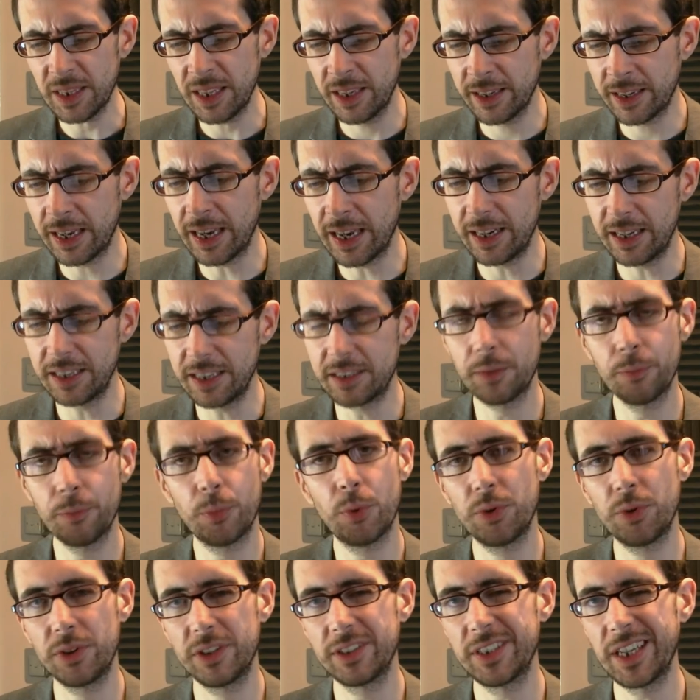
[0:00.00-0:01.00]
again, it's
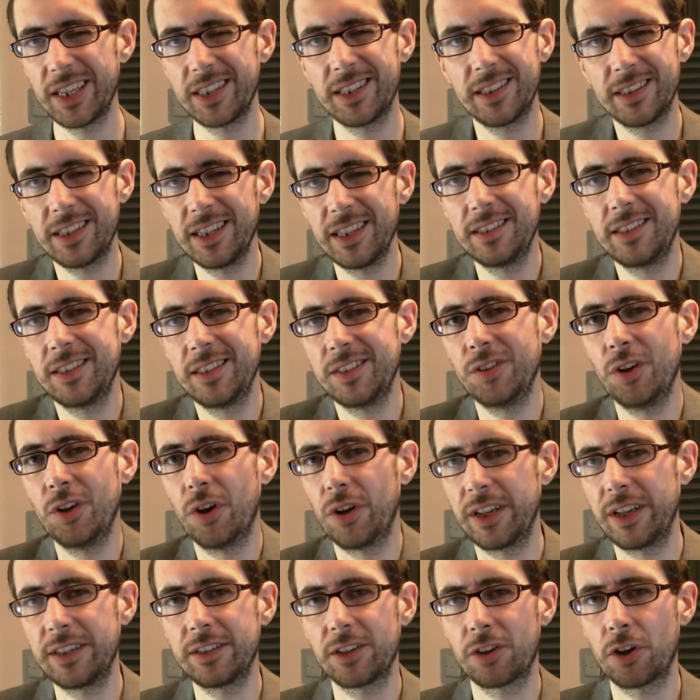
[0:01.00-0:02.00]
important to say that this is
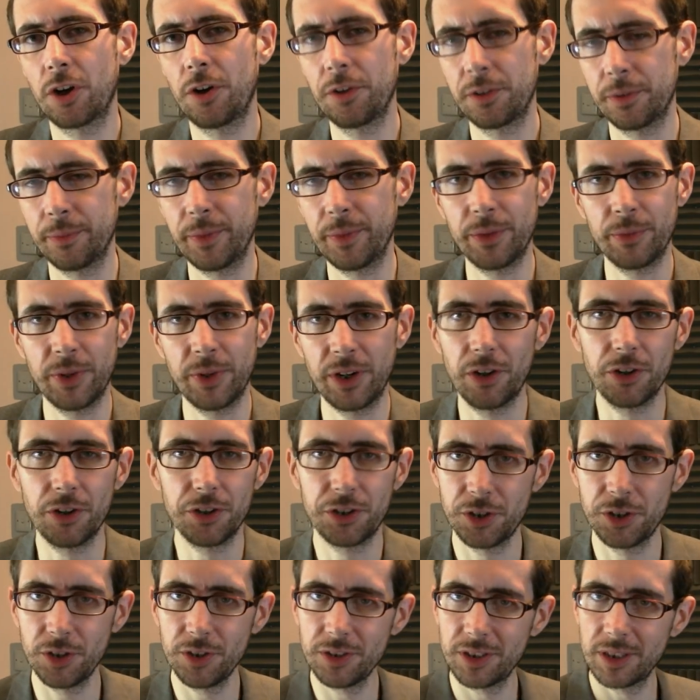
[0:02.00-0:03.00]
not a dichotomy. We're not
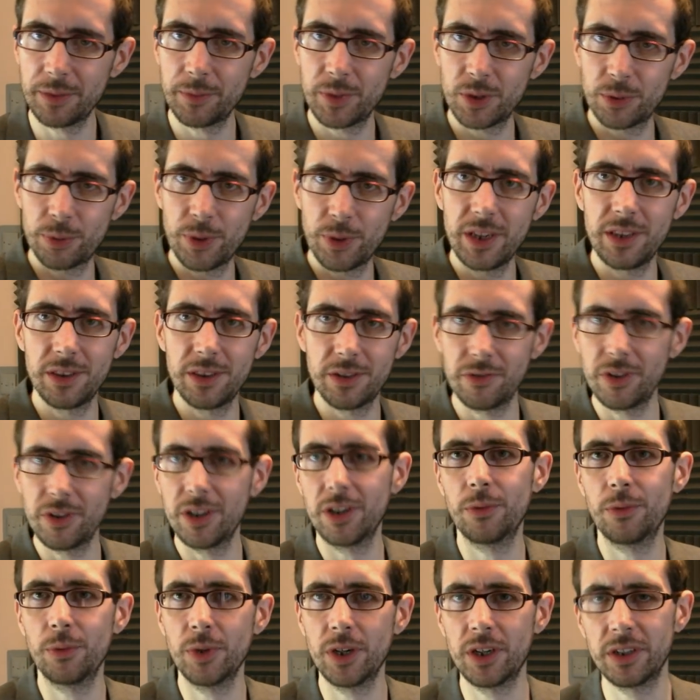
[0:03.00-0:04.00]
choosing between the
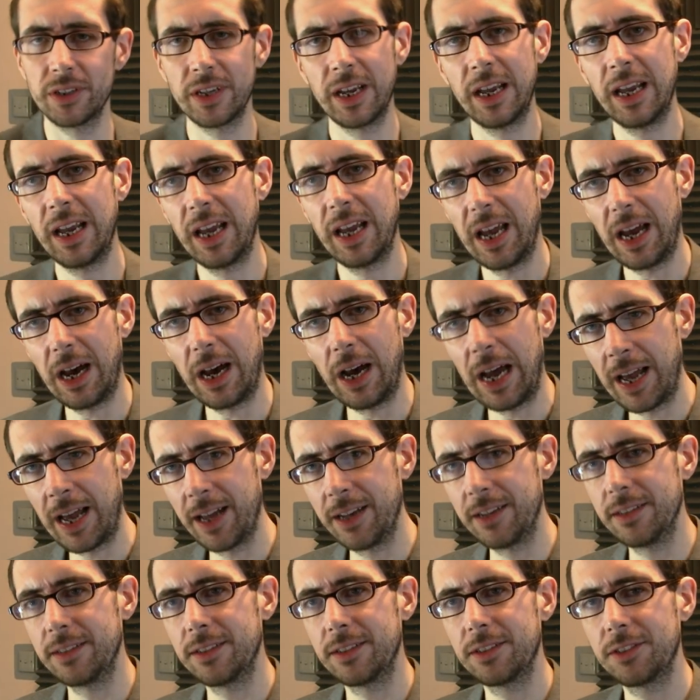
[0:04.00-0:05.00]
real world
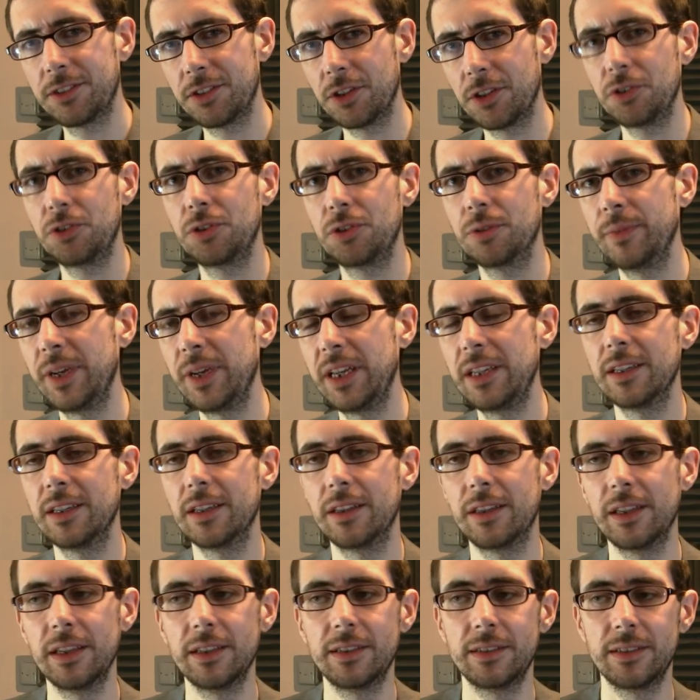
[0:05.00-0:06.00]
and social media.
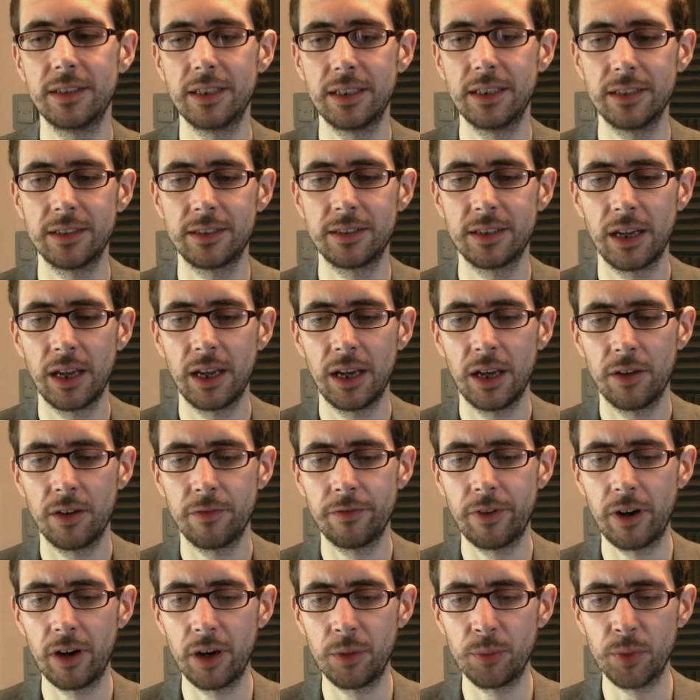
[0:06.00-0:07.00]
This is
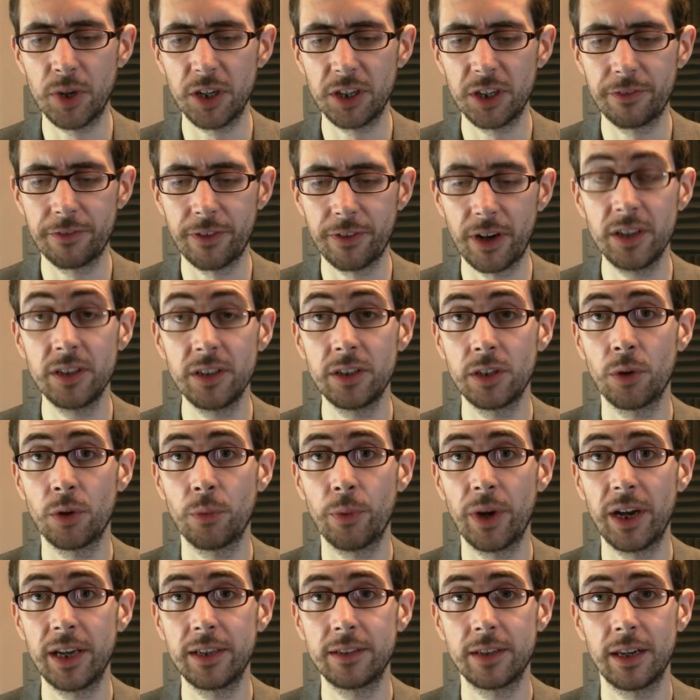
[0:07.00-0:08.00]
very much finding a
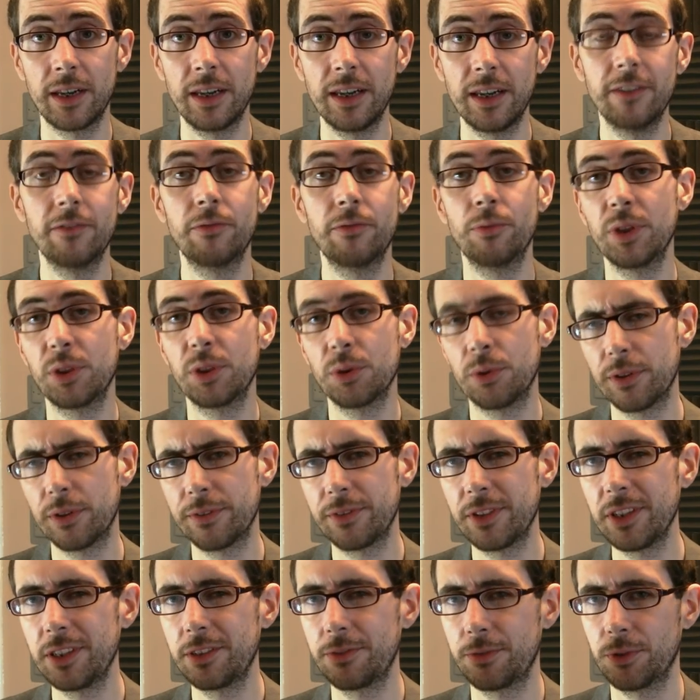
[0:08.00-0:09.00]
way to live with all
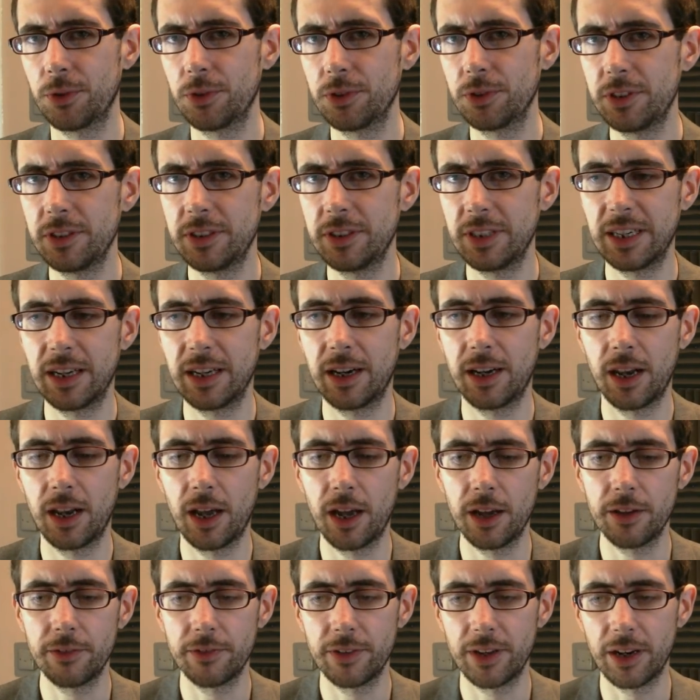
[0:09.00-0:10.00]
of these forces in our
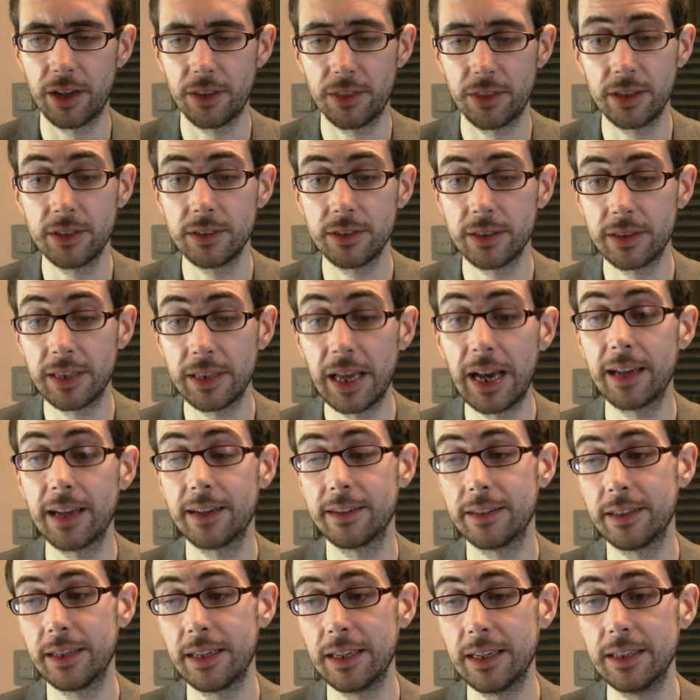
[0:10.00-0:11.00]
life, and I think that
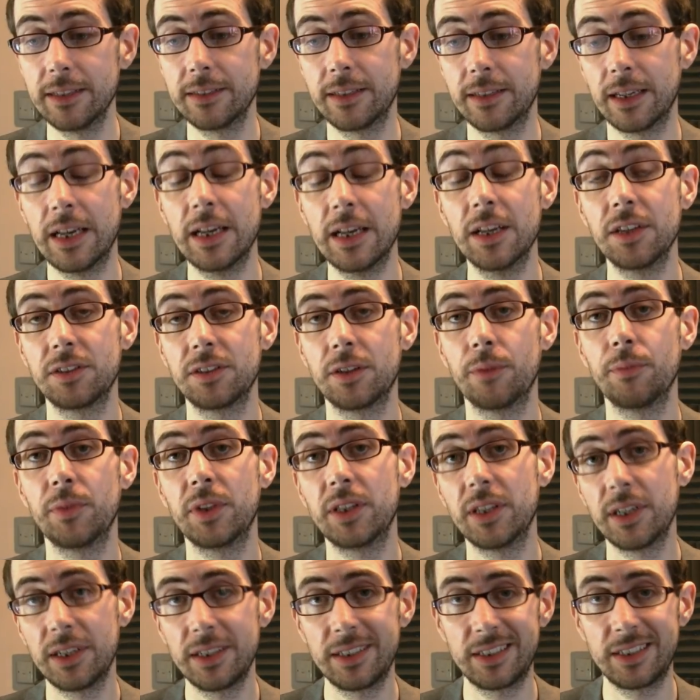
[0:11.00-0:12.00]
that is
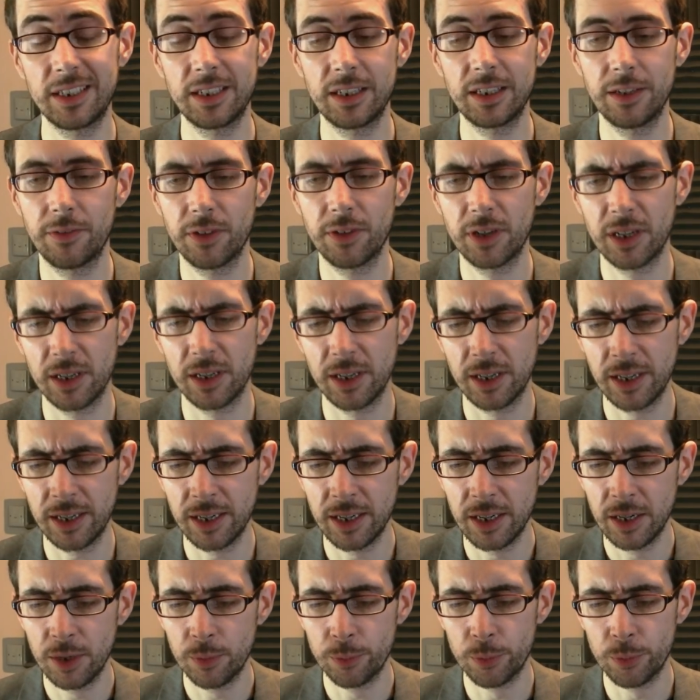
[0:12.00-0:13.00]
something that is significantly
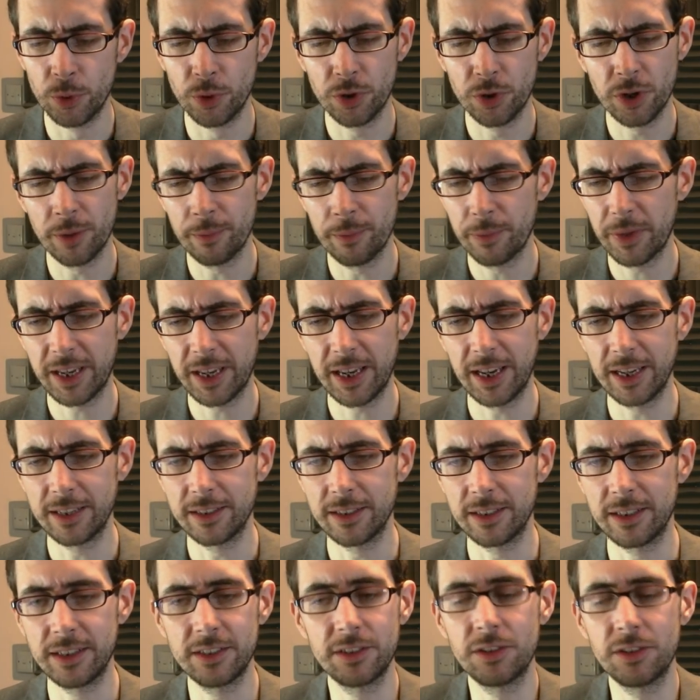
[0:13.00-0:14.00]
more
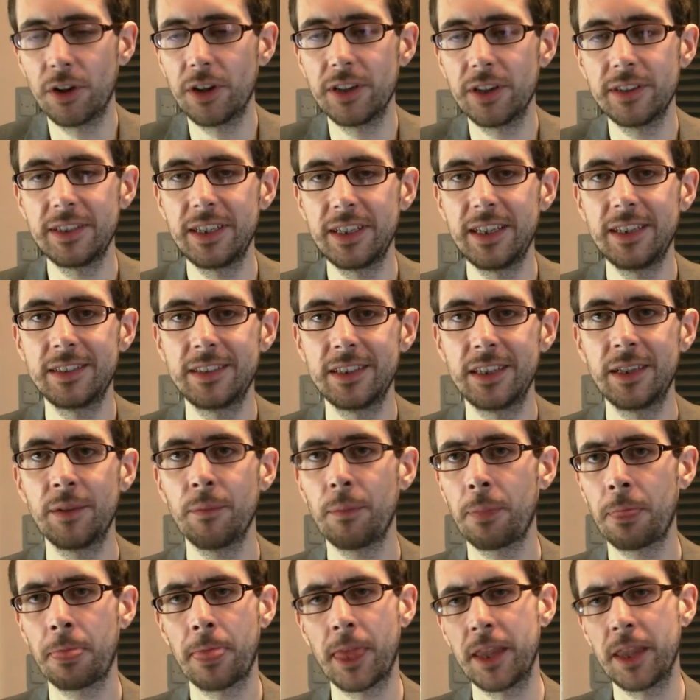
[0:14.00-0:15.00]
complicated. It's not as easy
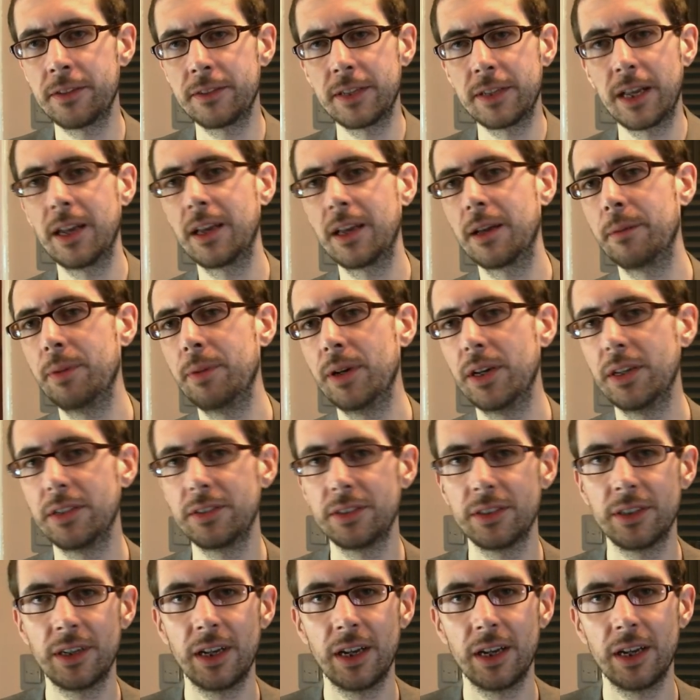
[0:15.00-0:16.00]
as telling a
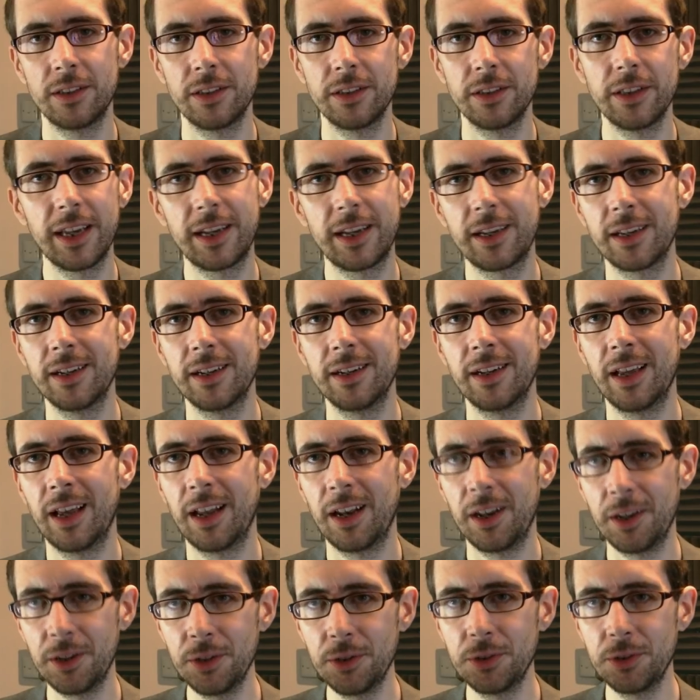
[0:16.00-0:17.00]
person that they can
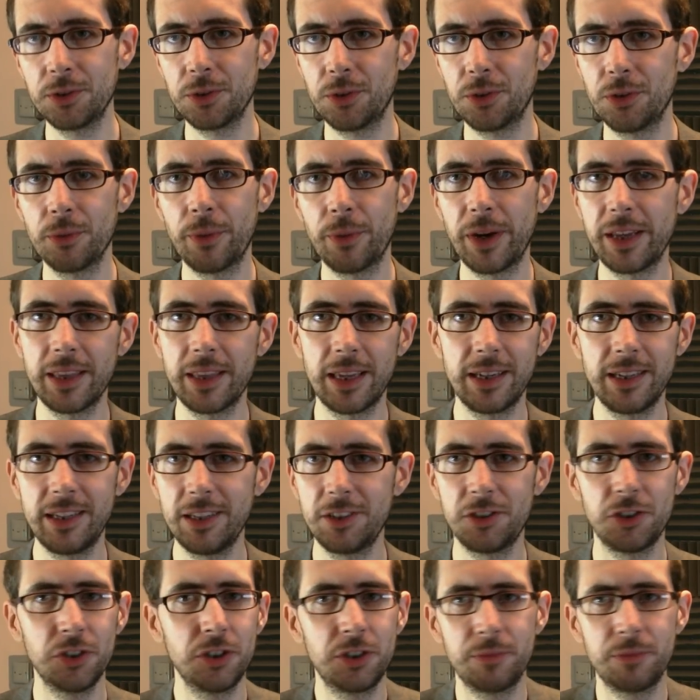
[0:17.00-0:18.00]
lose all the weight they
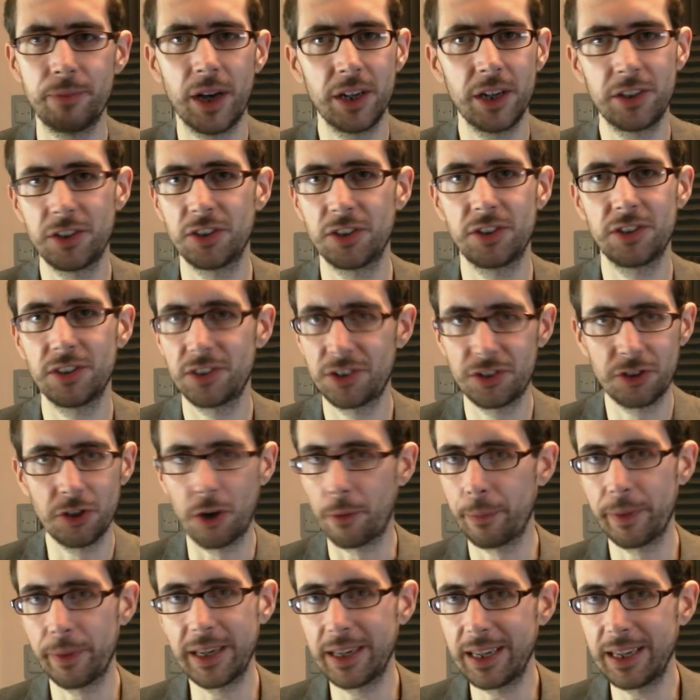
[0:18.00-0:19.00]
need to by just
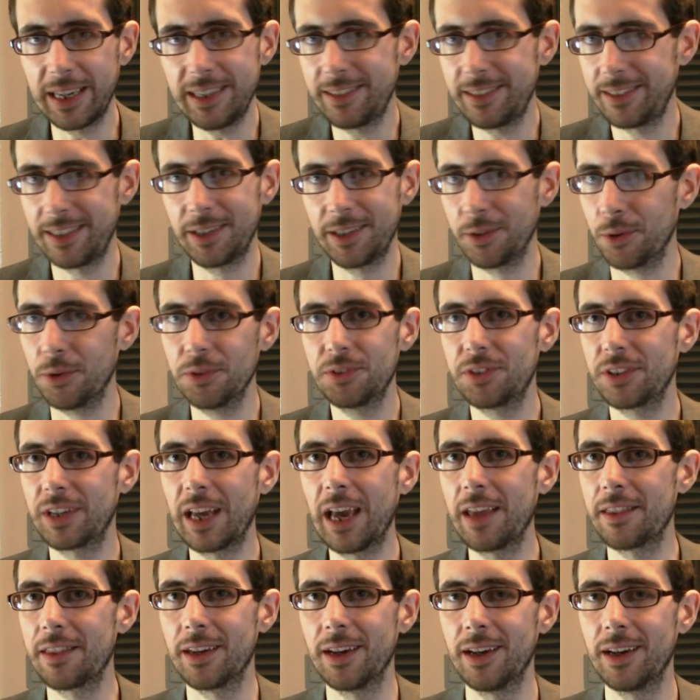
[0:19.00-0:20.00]
stopping eating
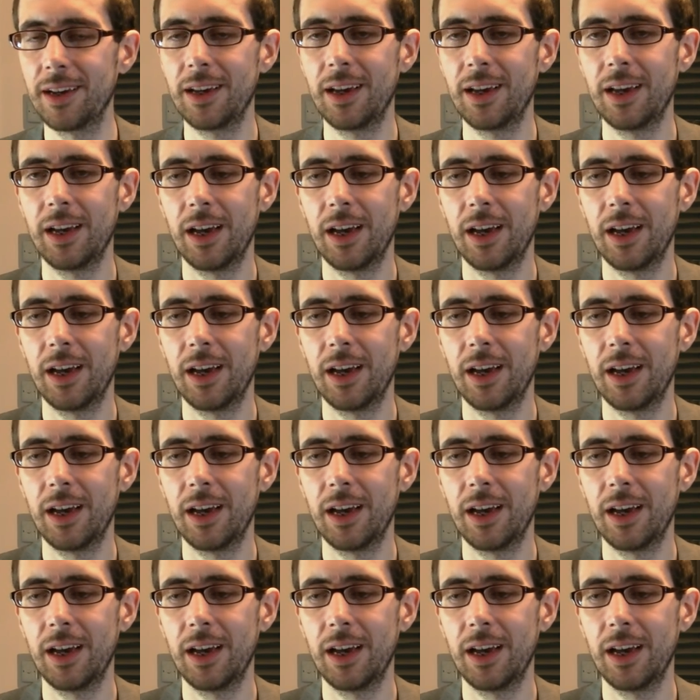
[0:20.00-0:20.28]
altogether.